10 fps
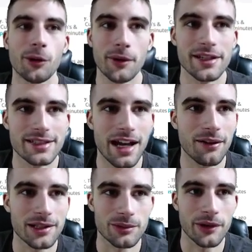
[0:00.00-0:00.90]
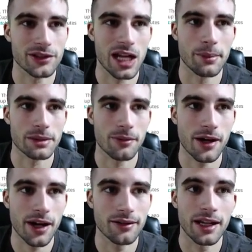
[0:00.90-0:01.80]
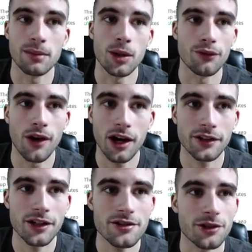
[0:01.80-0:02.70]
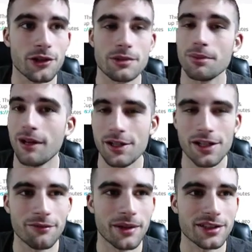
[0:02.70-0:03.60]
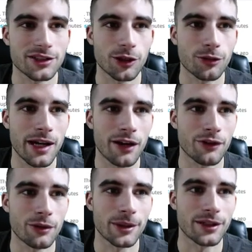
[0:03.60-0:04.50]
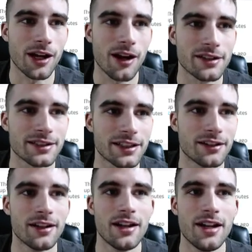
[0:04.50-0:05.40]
Rui is out, as well as Thomas Bryant and Mo Wagner, so there's plenty of minutes to go around for Bertans here.